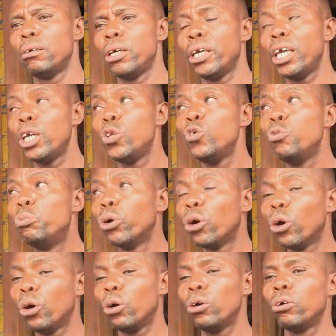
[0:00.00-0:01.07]

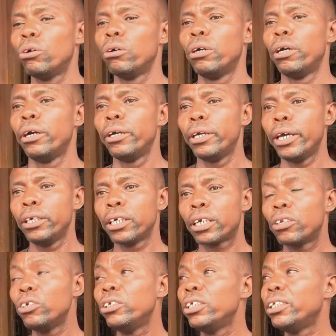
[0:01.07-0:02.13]
Edubo,
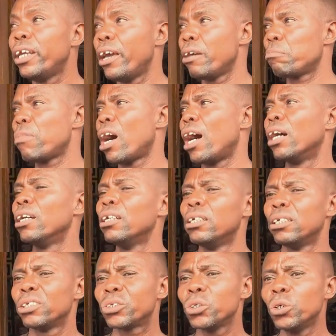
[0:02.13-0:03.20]
including EPA,
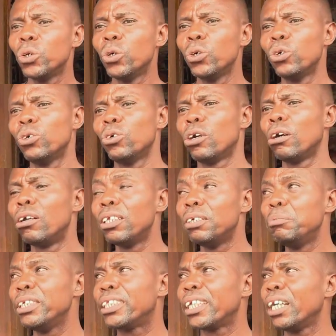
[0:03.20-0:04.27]
so
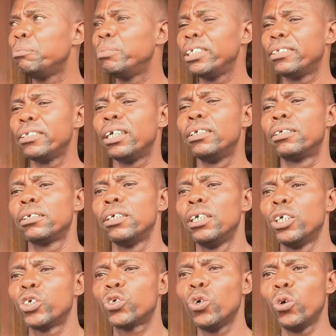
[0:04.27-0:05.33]
unlimited business.
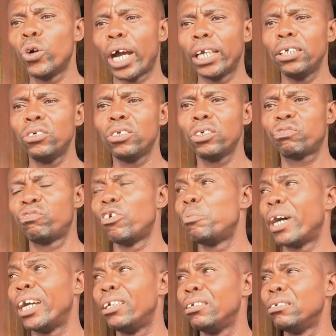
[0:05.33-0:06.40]
So I use this for
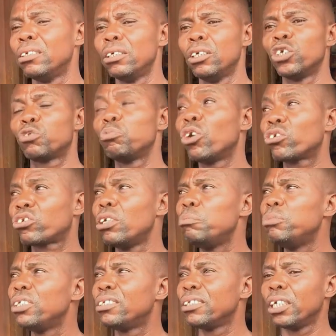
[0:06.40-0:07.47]
my small scale
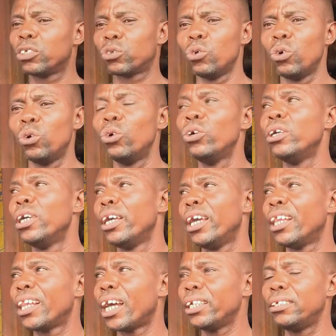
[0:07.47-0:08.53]
business to enlarge